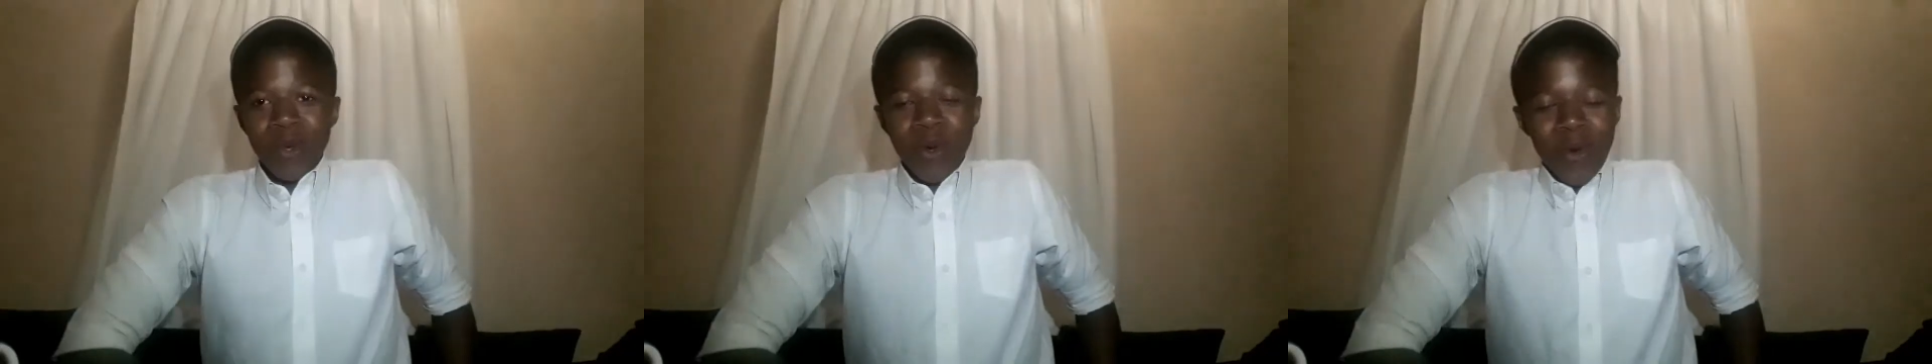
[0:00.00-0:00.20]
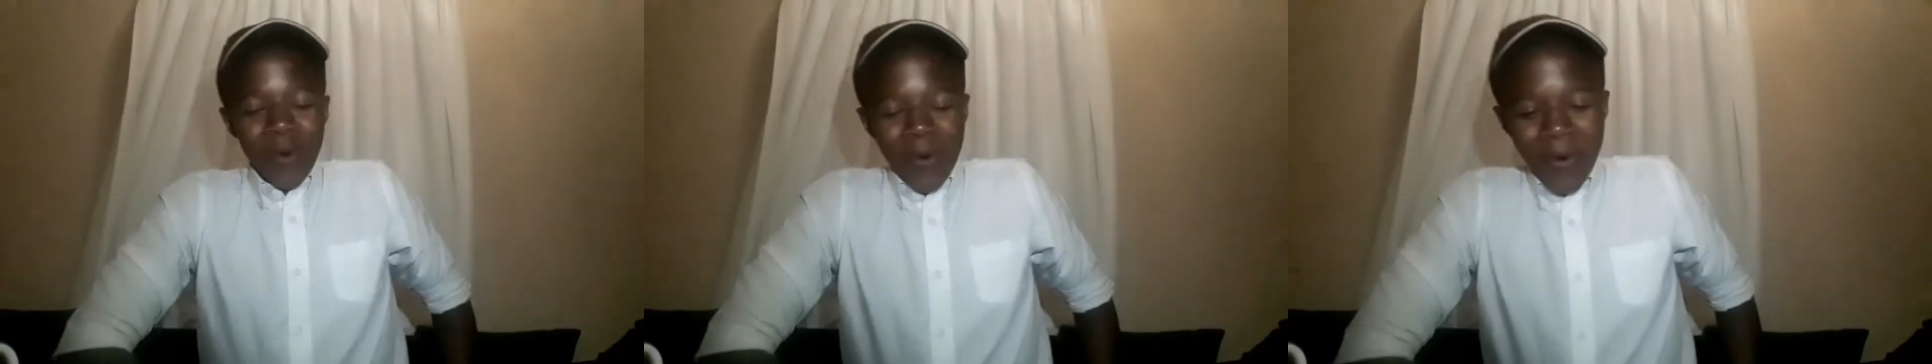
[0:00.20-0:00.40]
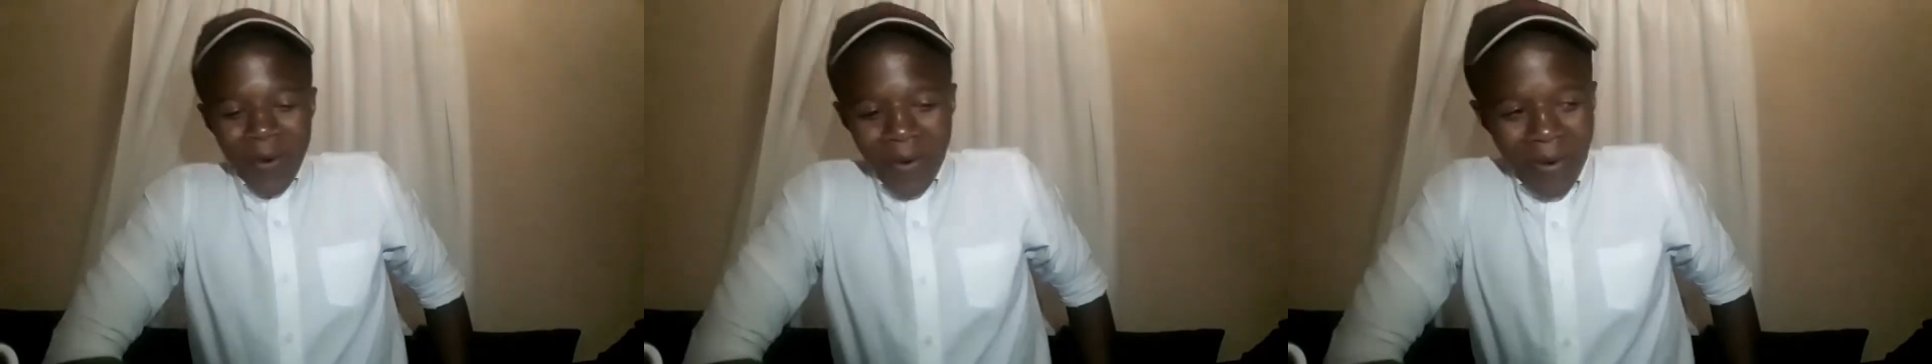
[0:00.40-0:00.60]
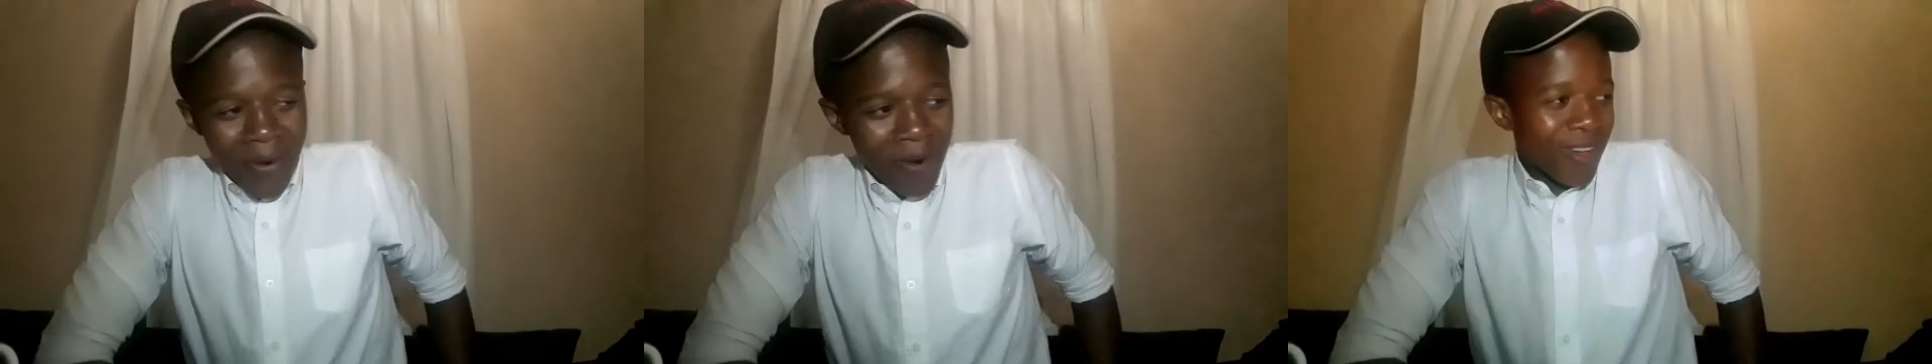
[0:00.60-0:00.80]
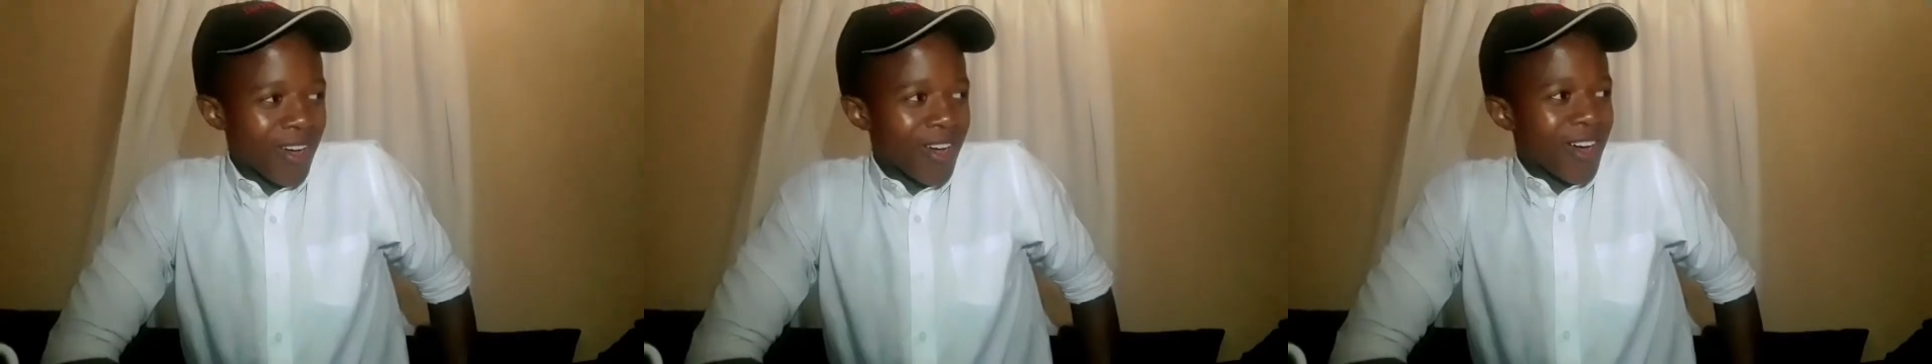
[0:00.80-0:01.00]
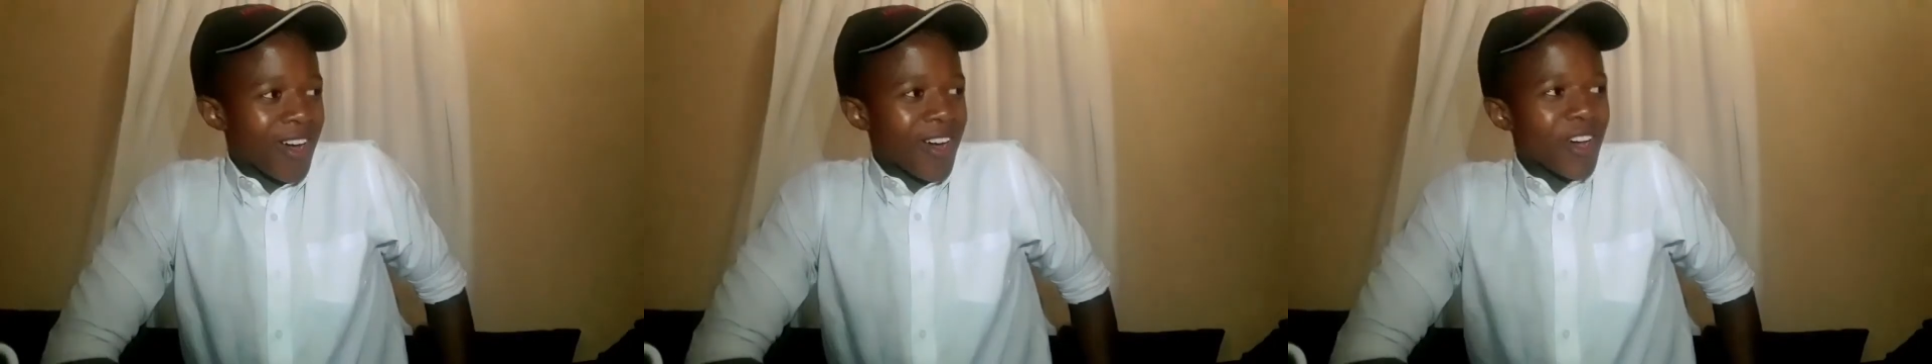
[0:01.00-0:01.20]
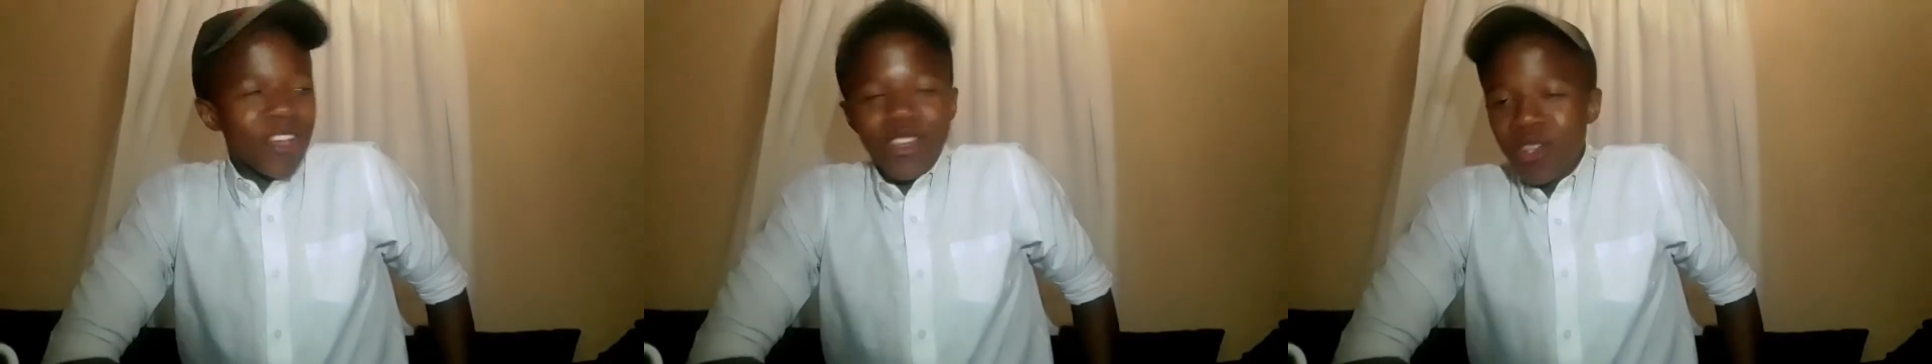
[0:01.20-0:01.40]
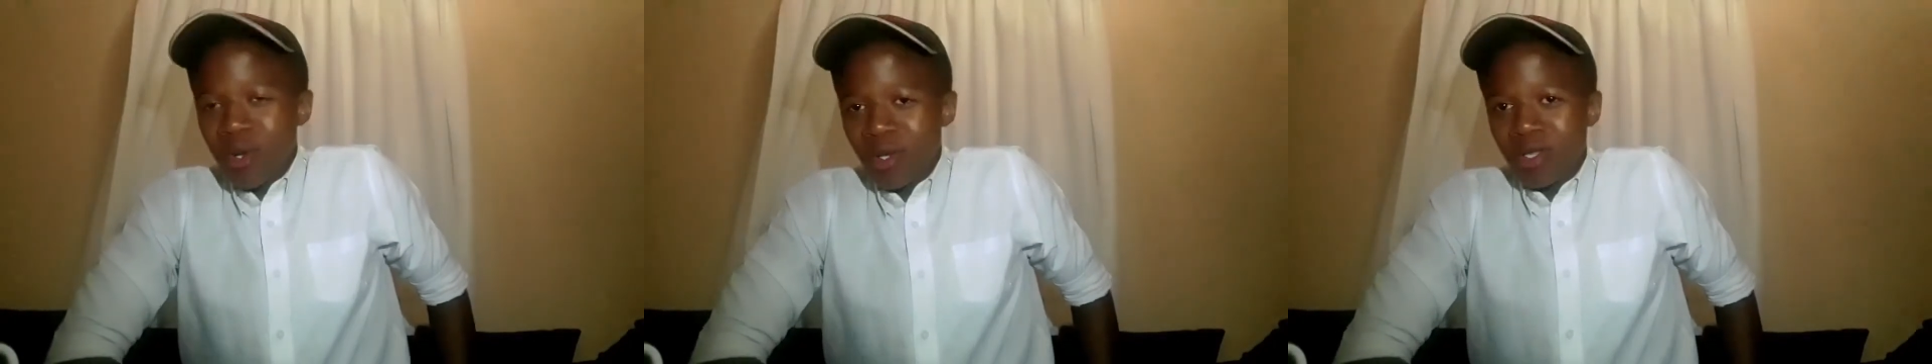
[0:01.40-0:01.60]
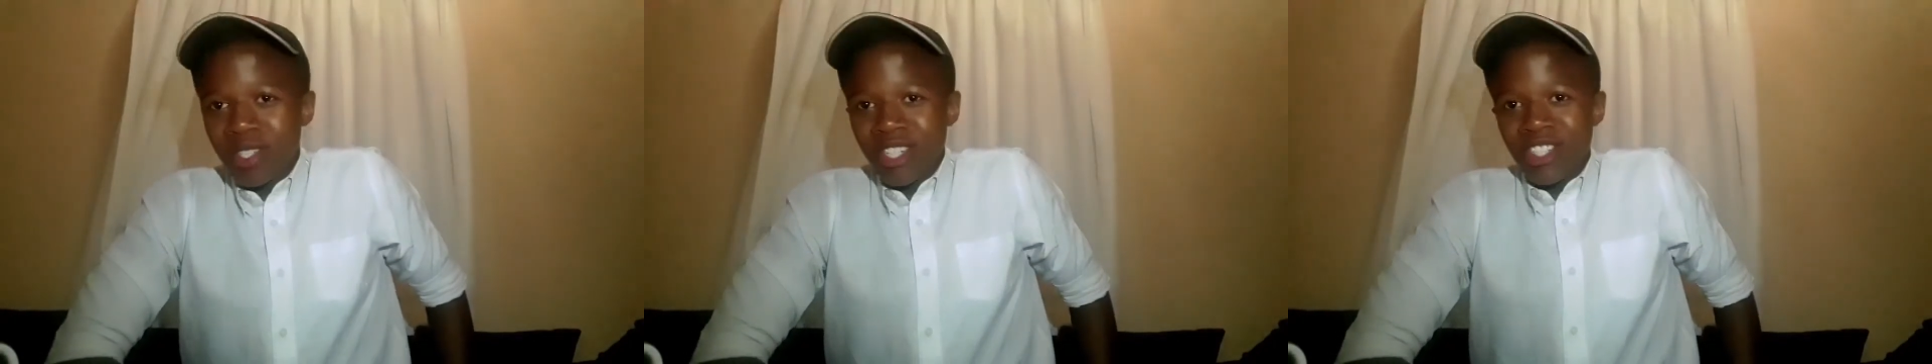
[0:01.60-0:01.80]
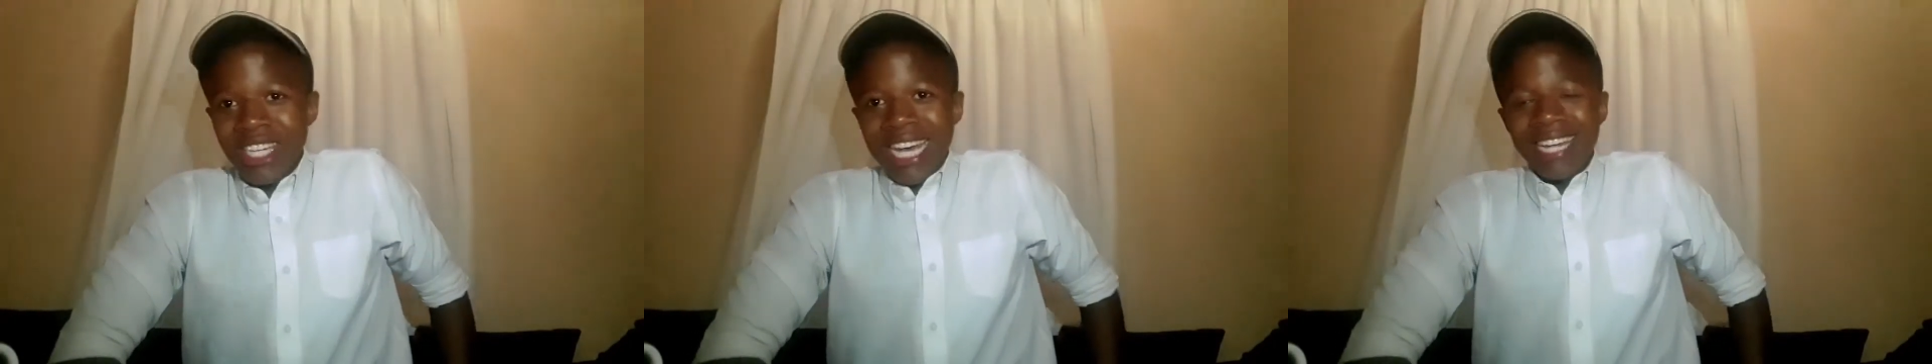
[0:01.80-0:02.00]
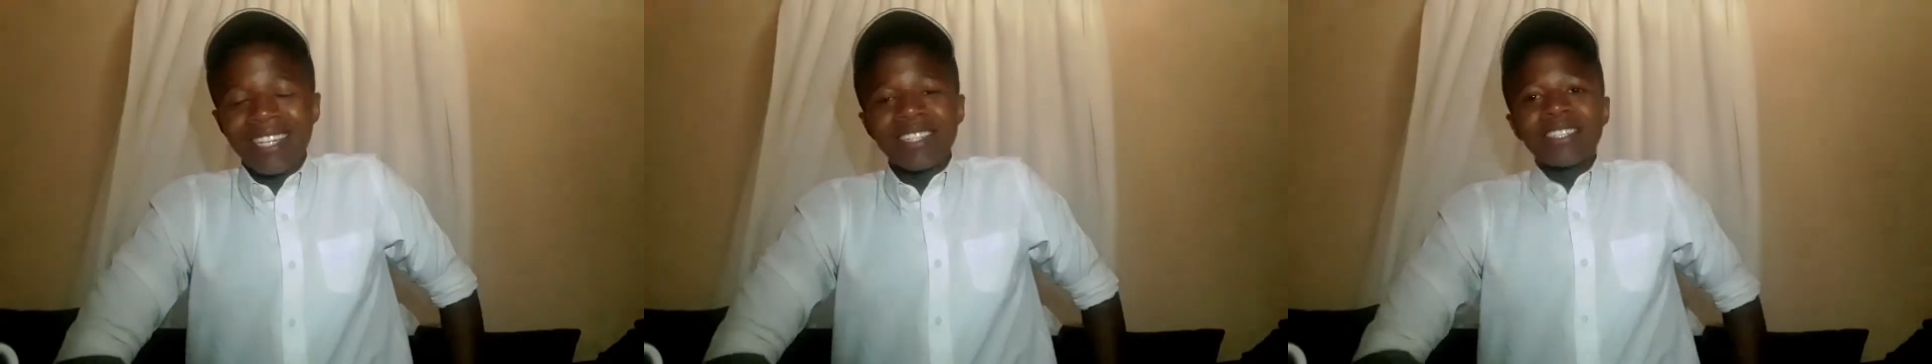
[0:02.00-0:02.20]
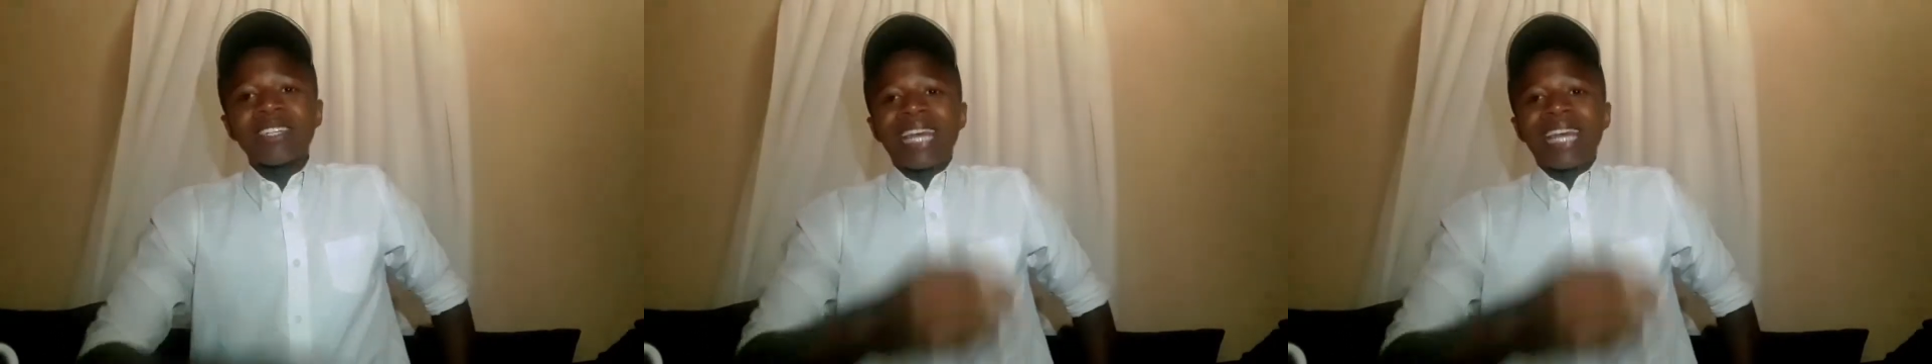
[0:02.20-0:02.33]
who are new to the channel,